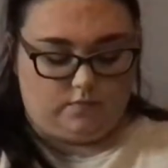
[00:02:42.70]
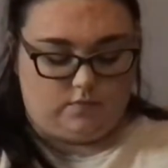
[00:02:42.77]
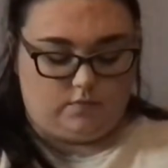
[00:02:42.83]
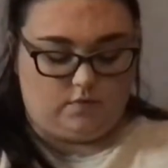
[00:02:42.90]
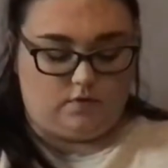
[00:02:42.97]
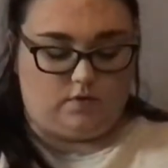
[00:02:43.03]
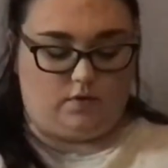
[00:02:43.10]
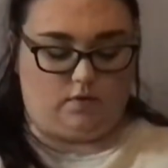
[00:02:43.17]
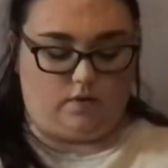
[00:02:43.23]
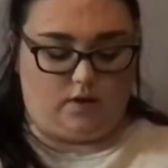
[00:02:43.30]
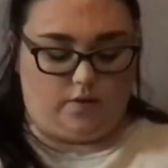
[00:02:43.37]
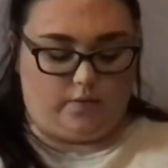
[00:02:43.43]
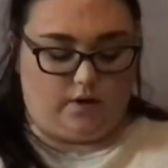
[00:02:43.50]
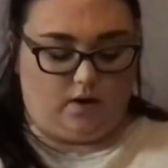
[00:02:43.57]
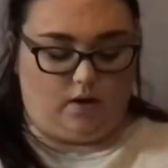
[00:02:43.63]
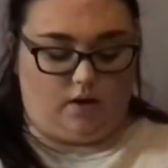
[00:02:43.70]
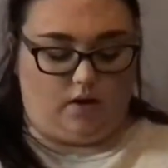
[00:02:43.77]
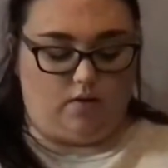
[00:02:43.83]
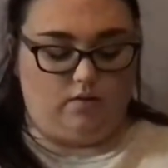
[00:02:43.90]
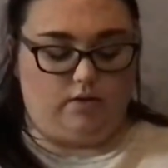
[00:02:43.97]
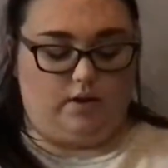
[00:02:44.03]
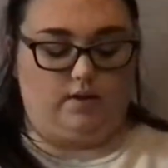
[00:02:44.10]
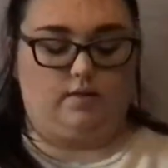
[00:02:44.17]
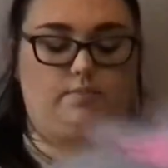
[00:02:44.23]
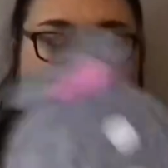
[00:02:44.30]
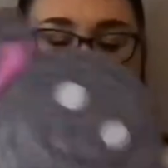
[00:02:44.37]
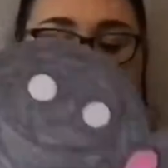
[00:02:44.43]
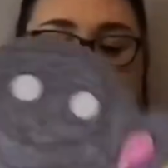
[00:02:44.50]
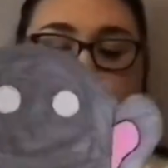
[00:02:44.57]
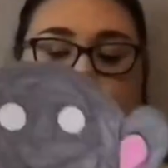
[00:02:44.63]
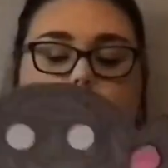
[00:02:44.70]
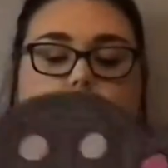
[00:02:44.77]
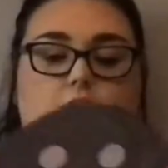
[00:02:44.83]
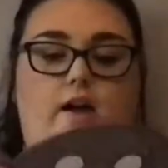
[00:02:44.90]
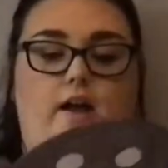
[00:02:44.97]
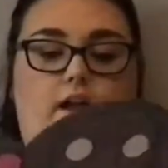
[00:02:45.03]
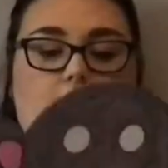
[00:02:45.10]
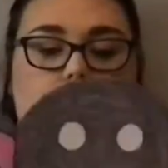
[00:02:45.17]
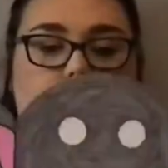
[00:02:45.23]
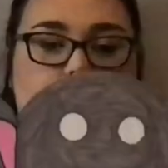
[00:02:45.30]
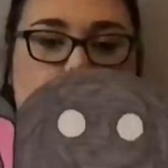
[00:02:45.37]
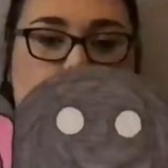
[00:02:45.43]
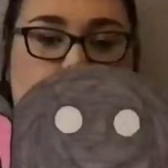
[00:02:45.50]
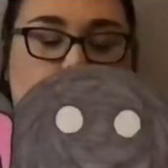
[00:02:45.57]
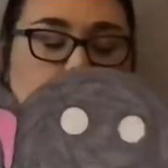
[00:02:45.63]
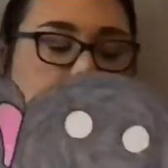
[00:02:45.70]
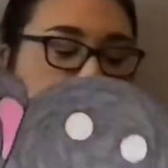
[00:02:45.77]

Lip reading: So there we go, there's my elephant ears,